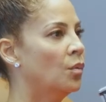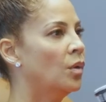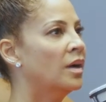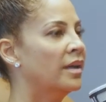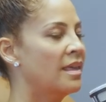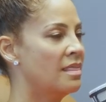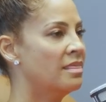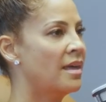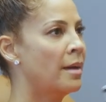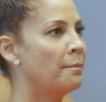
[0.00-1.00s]
Well,
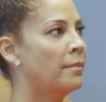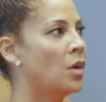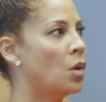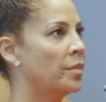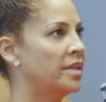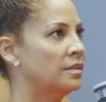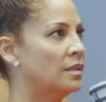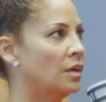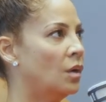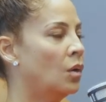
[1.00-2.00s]
in that moment,
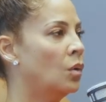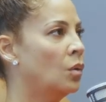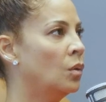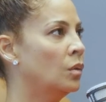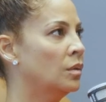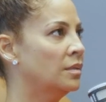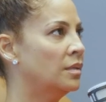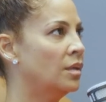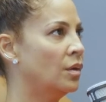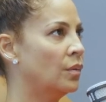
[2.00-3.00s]
the whole,
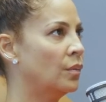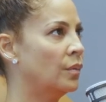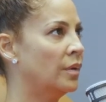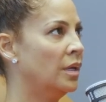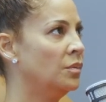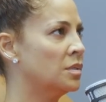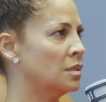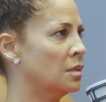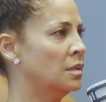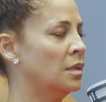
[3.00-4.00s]
you know, it was
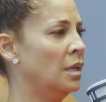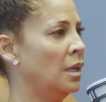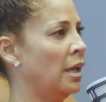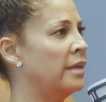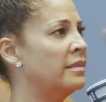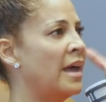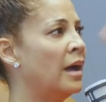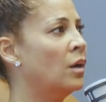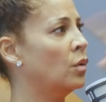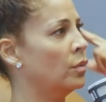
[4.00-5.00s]
uh,
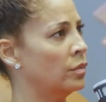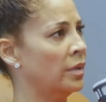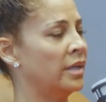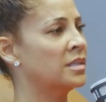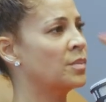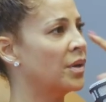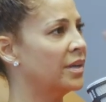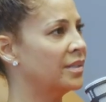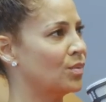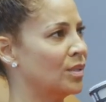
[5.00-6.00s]
that whole
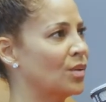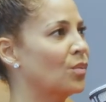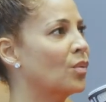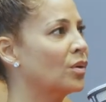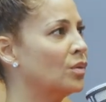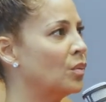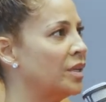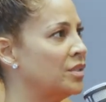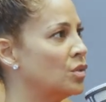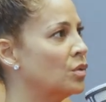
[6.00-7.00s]
experience was a
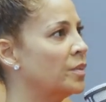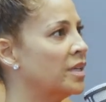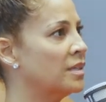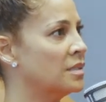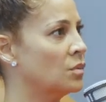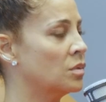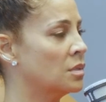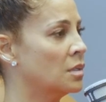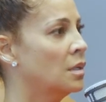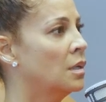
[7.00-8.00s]
whirlwind too because it
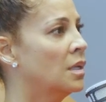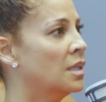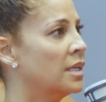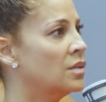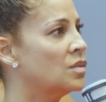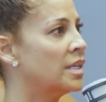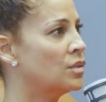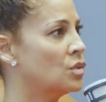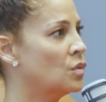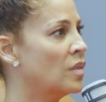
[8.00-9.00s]
was like you
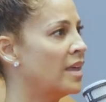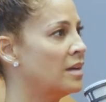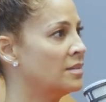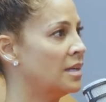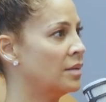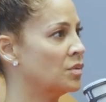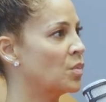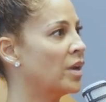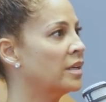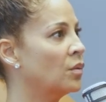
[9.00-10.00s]
said 2000 i was
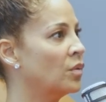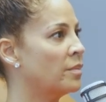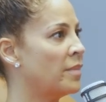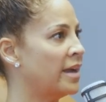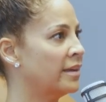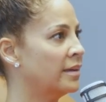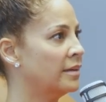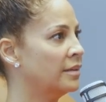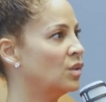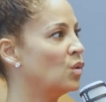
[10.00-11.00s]
pregnant with
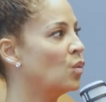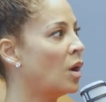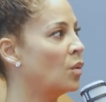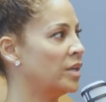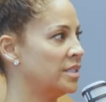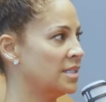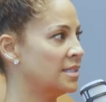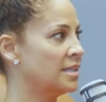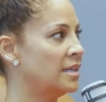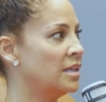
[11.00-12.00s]
Myka you all went to
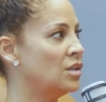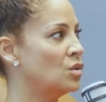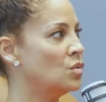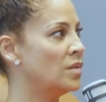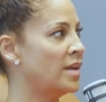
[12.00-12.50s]
sydney you